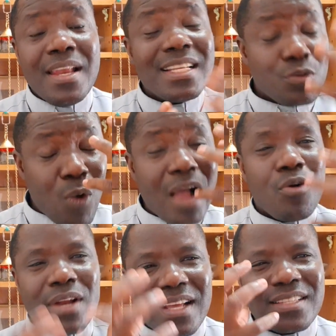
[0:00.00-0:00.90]
Let's work
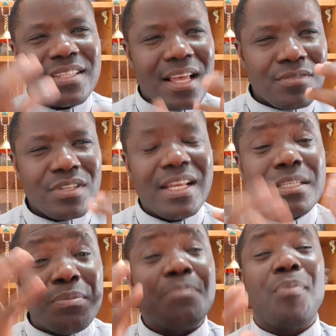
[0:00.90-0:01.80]
on ourselves.
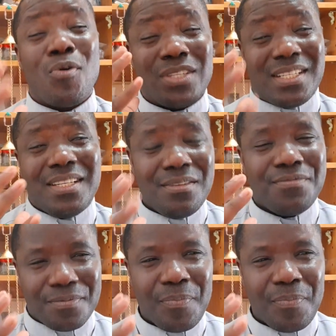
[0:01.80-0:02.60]
Let's be positive.